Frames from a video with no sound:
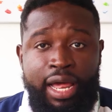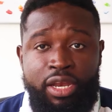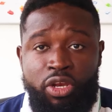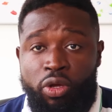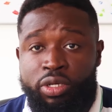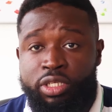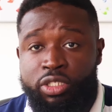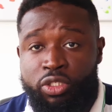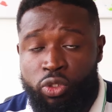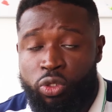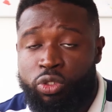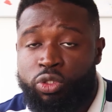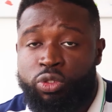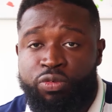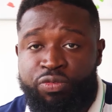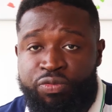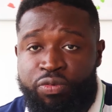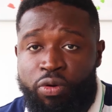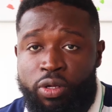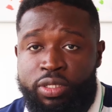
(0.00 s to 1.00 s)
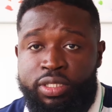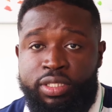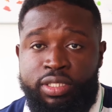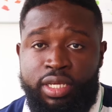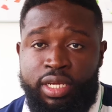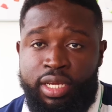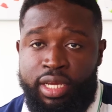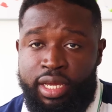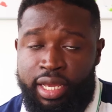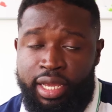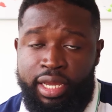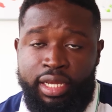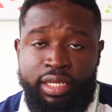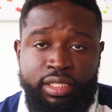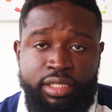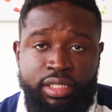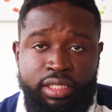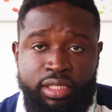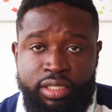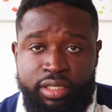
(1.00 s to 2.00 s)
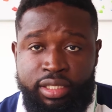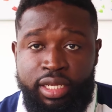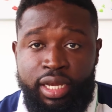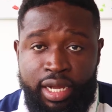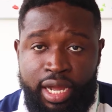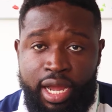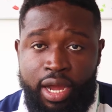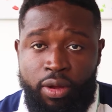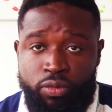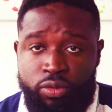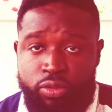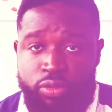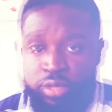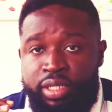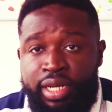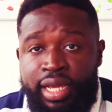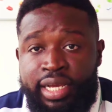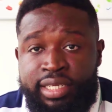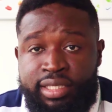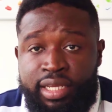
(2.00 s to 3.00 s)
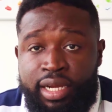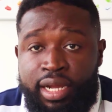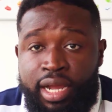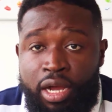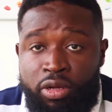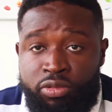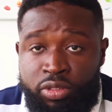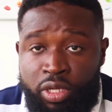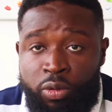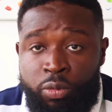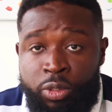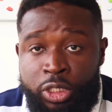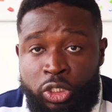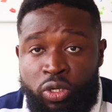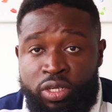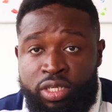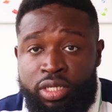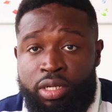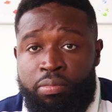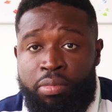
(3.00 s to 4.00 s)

and not the total funds in the account. The next account I'll be talking